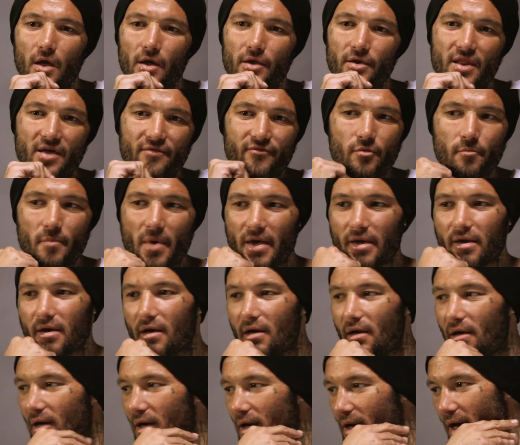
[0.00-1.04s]
Never make
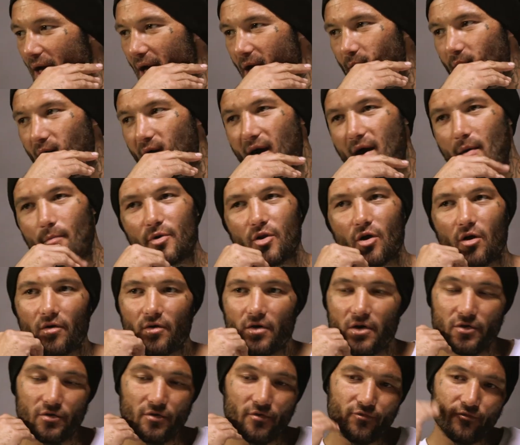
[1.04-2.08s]
a habit of, you
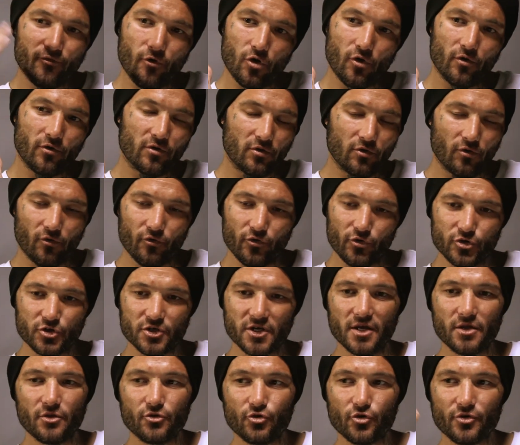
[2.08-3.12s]
know, for your
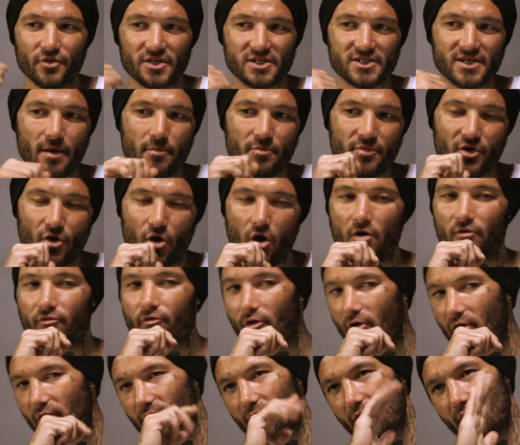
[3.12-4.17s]
routine, doing the same thing
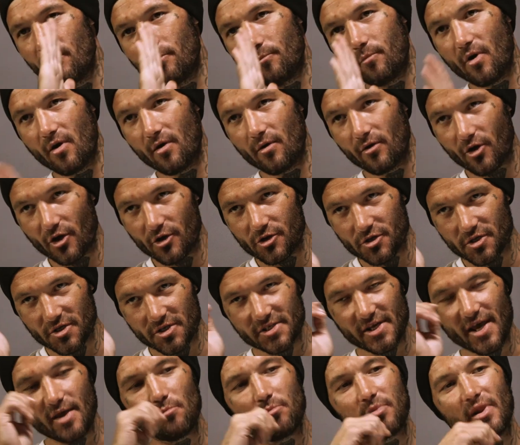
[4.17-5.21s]
over and over, going to the
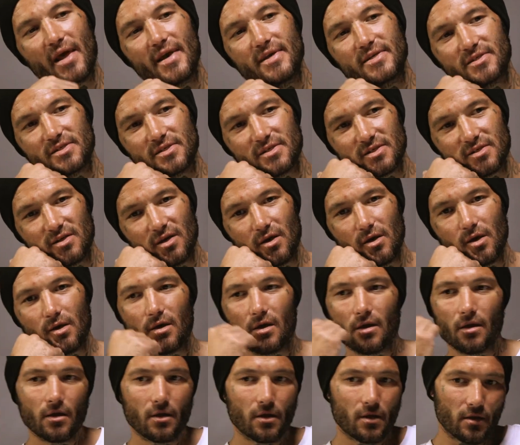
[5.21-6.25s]
same places.
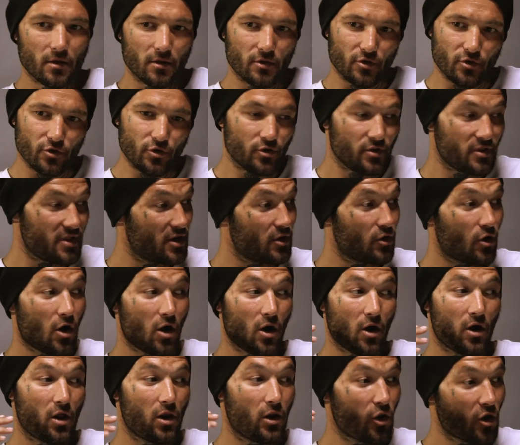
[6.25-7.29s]
There
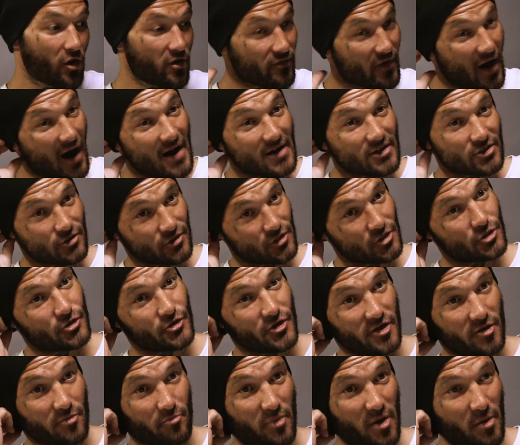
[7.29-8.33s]
are a lot of eyes on the
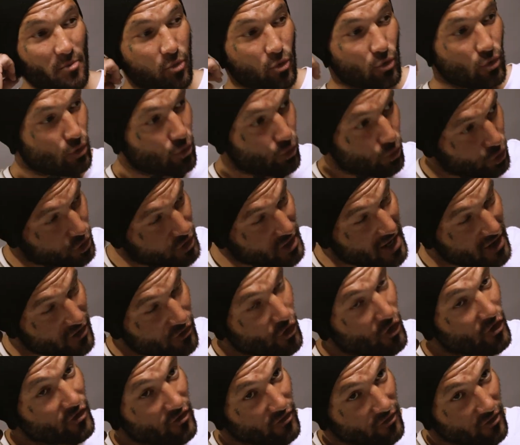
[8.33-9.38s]
street. People take
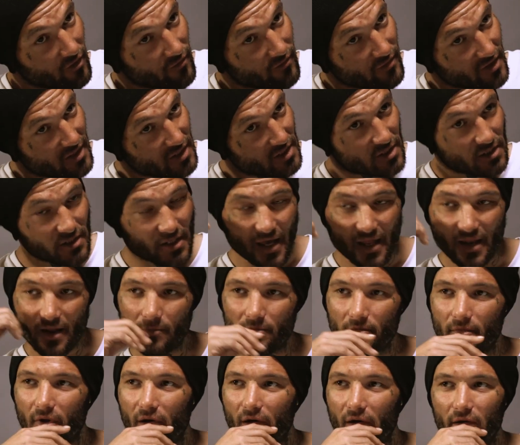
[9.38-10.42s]
notice of this,
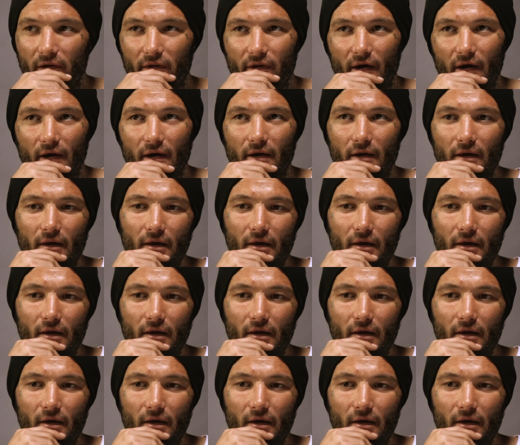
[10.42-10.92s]
and you know,